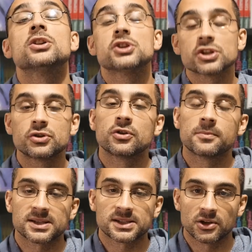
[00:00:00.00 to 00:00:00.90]
Just do the
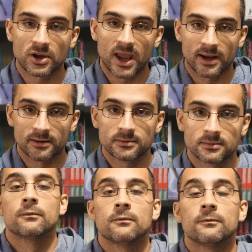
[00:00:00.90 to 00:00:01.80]
best that you can.
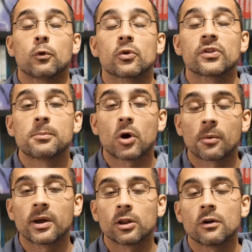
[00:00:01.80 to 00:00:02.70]
For the
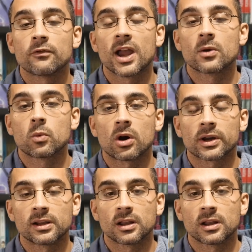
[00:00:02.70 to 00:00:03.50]
barbell overhead walking